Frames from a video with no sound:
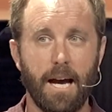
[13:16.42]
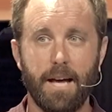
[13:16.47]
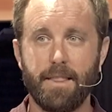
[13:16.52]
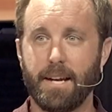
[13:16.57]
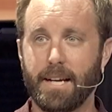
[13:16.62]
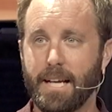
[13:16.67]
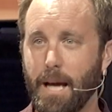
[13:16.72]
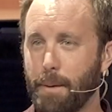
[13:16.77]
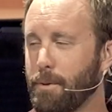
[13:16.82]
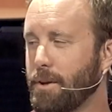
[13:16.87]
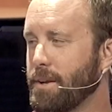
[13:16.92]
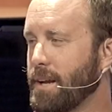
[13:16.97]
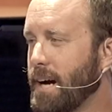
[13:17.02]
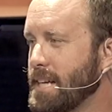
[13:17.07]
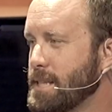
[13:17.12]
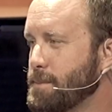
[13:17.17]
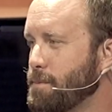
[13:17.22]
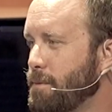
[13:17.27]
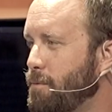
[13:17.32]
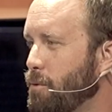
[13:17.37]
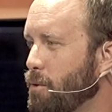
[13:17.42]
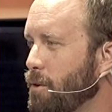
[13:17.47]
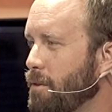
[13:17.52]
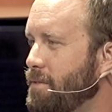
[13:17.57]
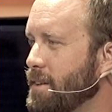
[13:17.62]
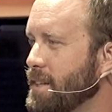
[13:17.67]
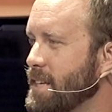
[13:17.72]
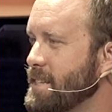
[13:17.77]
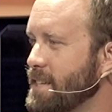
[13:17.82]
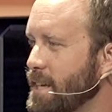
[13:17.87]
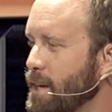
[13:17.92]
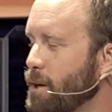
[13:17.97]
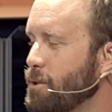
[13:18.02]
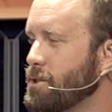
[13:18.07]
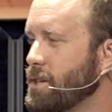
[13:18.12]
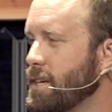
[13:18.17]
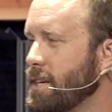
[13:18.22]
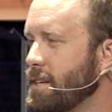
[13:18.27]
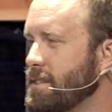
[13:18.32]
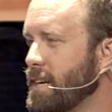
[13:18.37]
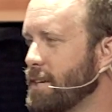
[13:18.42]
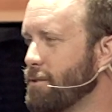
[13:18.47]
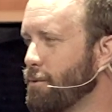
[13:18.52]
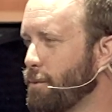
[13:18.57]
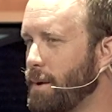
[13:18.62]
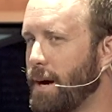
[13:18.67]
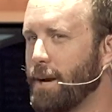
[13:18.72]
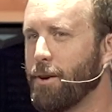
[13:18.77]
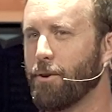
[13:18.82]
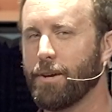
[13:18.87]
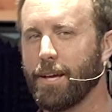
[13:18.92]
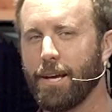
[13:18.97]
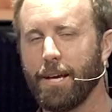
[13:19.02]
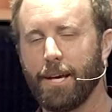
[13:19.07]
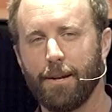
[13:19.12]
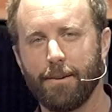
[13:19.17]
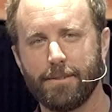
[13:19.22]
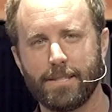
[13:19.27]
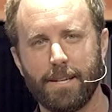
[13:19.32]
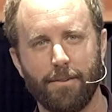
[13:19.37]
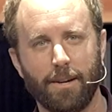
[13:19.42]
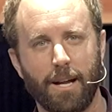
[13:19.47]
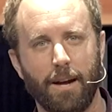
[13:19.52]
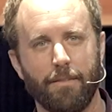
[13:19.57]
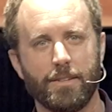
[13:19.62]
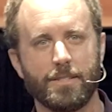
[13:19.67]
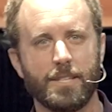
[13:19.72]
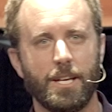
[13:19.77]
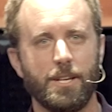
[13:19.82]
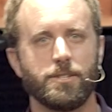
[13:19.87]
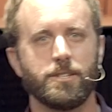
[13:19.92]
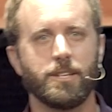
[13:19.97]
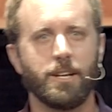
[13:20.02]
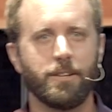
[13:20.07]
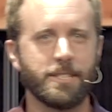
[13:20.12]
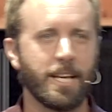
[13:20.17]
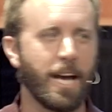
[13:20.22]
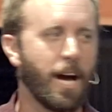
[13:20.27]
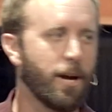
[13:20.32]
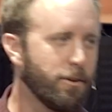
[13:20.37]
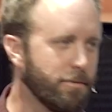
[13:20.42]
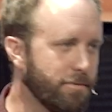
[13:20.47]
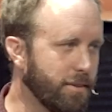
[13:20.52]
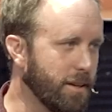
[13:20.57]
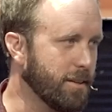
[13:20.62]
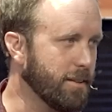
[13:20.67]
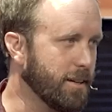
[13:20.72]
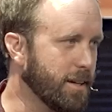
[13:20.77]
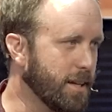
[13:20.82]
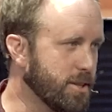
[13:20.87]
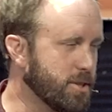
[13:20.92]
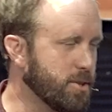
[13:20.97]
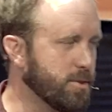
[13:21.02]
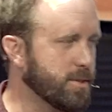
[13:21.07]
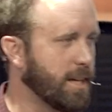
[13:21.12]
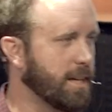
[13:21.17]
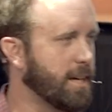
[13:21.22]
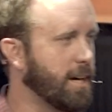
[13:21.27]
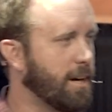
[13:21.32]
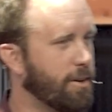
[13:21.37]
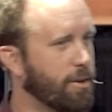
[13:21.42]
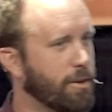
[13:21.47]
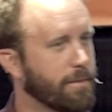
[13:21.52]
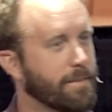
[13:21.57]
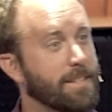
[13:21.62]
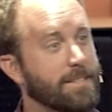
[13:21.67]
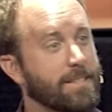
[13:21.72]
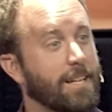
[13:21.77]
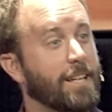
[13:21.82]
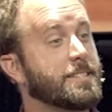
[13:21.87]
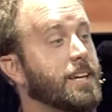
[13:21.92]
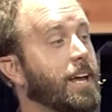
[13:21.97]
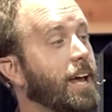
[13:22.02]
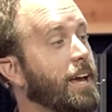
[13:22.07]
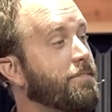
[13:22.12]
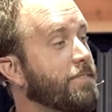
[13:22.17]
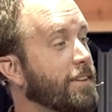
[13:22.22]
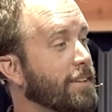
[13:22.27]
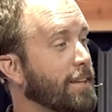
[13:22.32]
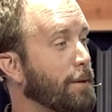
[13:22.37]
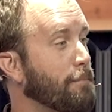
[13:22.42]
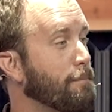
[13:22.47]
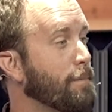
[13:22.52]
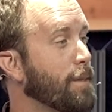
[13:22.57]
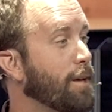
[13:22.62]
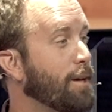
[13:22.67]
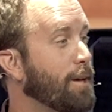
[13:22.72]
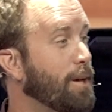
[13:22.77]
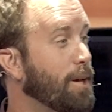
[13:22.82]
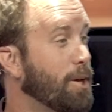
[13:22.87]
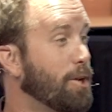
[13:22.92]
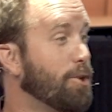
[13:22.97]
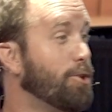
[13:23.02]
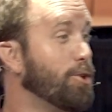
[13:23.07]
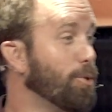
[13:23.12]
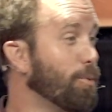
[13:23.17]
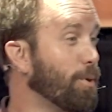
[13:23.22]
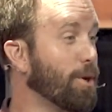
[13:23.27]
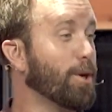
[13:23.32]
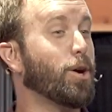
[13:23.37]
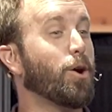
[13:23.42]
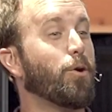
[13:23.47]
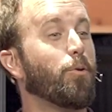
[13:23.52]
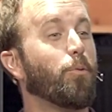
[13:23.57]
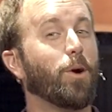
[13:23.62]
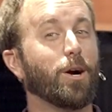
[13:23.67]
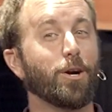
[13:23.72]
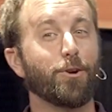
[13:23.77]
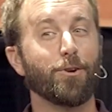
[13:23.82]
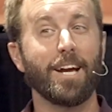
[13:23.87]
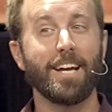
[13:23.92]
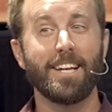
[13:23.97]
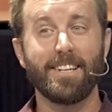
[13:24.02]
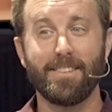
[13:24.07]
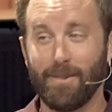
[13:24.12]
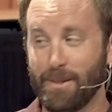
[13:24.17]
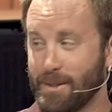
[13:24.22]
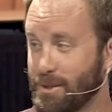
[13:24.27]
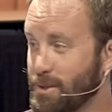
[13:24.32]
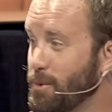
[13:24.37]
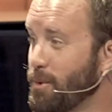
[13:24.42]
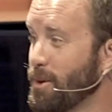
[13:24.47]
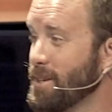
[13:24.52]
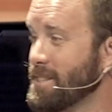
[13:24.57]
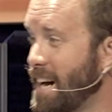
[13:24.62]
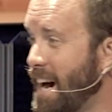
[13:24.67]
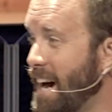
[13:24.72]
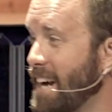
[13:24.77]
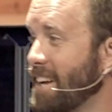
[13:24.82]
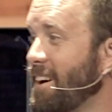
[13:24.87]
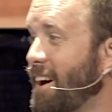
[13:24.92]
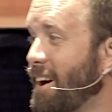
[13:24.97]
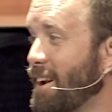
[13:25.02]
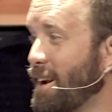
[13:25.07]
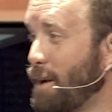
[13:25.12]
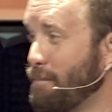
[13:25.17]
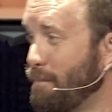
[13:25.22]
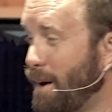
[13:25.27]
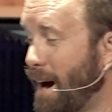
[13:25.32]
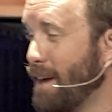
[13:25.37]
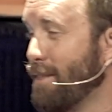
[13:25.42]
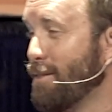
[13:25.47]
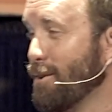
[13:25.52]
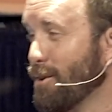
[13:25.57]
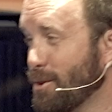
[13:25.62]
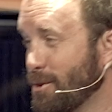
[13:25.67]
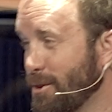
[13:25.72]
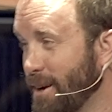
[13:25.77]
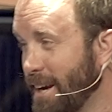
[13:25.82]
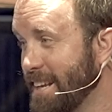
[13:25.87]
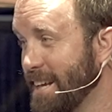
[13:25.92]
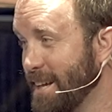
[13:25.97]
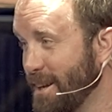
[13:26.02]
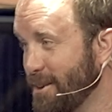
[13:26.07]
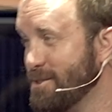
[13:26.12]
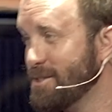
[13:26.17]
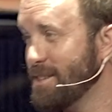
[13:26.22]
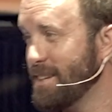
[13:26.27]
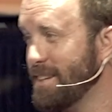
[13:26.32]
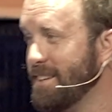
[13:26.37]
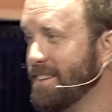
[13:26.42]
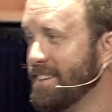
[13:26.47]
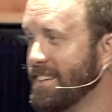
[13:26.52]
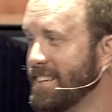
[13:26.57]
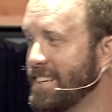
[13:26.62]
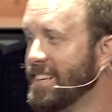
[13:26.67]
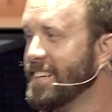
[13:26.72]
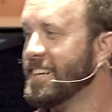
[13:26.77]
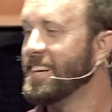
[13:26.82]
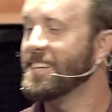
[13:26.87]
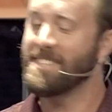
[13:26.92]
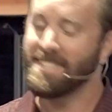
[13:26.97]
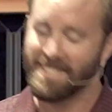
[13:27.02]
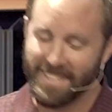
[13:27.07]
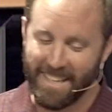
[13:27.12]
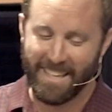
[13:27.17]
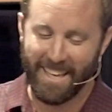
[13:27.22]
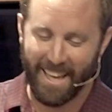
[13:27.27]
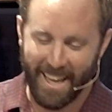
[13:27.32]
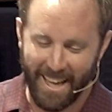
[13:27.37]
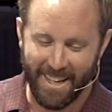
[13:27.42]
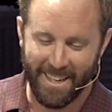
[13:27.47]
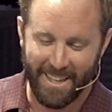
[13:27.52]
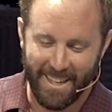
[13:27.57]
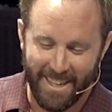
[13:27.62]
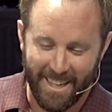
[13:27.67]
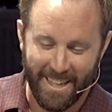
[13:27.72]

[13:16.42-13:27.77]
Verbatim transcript: And then a couple of nights before Finley's E O Gs, I reminded her again. I was having a conversation. I was like, how are you feeling? And she was like, kind of nervous. And I said, hey, Finley, do you want to know what grade, what scores I got on my third grade E O G? And she's like, yeah.